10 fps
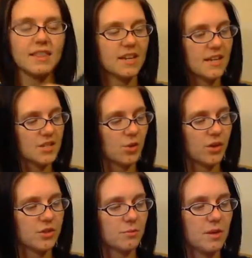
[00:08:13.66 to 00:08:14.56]
I think it's
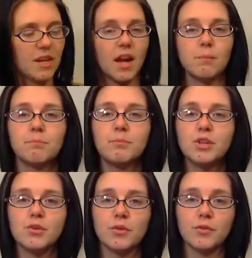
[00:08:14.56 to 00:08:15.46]
going to be a
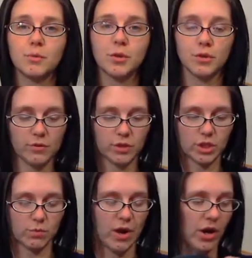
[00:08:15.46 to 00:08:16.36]
beautiful, beautiful
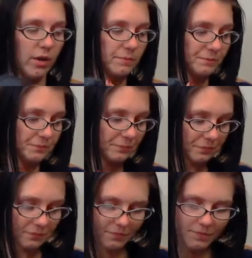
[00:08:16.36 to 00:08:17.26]
sweater.
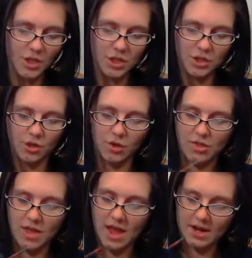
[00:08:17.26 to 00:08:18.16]

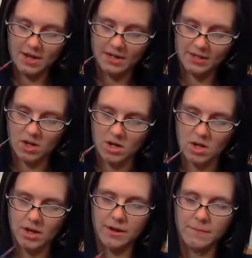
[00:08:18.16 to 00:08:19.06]
So that is
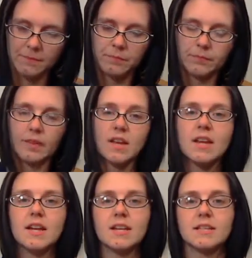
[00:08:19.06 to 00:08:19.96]
on
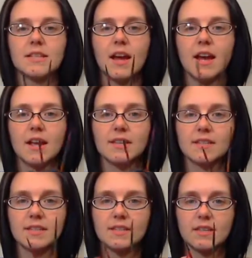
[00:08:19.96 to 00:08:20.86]

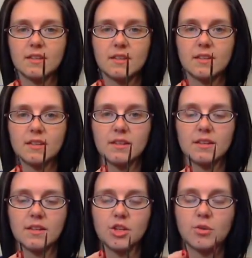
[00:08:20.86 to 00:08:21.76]
size
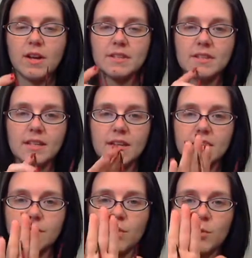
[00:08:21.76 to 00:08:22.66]
US
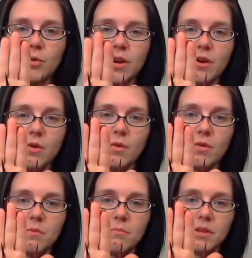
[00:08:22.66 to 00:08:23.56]
6
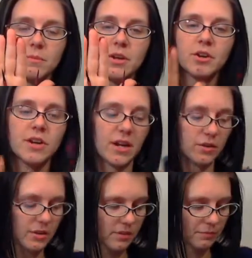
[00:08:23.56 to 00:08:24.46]
4.0 millimeter
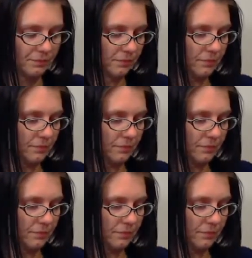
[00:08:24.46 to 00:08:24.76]
needles.